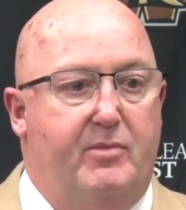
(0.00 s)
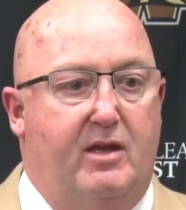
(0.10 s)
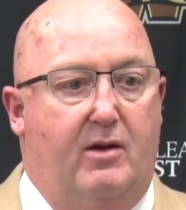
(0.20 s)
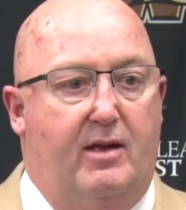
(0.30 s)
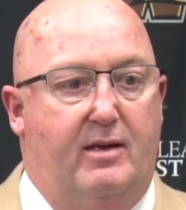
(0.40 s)

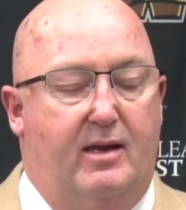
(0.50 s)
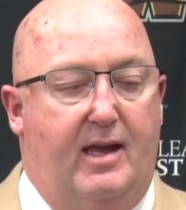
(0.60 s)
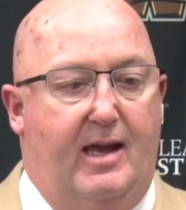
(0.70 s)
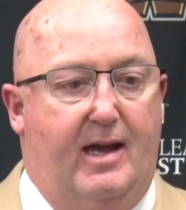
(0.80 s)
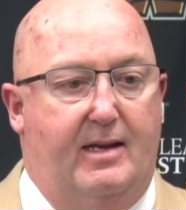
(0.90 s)
You
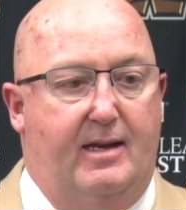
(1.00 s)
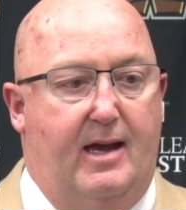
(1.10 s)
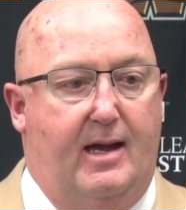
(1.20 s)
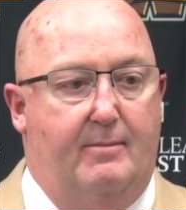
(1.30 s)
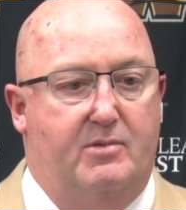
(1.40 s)

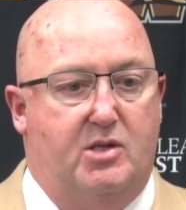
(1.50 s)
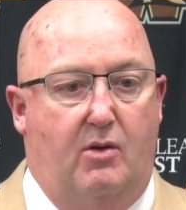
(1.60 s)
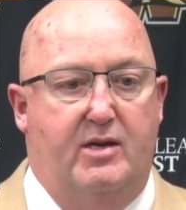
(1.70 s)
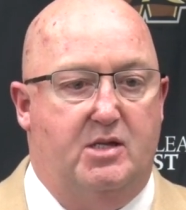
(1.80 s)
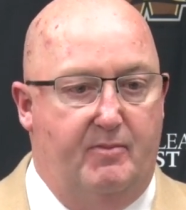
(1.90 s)
know,
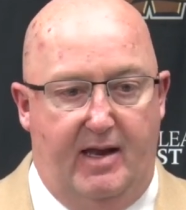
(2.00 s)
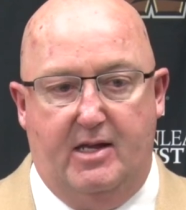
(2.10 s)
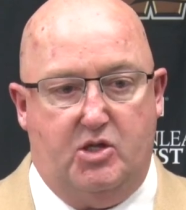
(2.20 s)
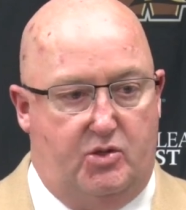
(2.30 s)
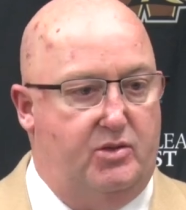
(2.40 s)
so his
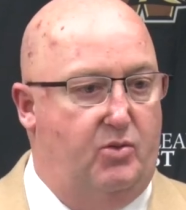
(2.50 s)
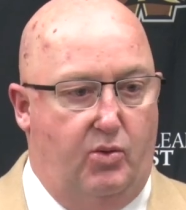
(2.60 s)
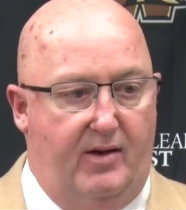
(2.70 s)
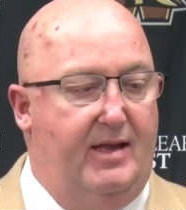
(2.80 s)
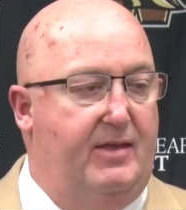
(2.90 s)
minutes
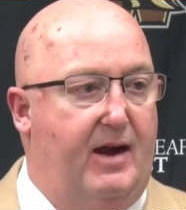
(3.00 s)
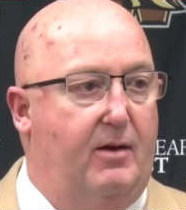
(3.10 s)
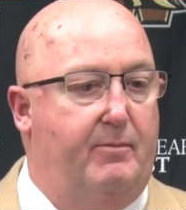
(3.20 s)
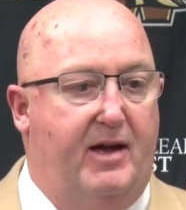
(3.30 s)
were in there,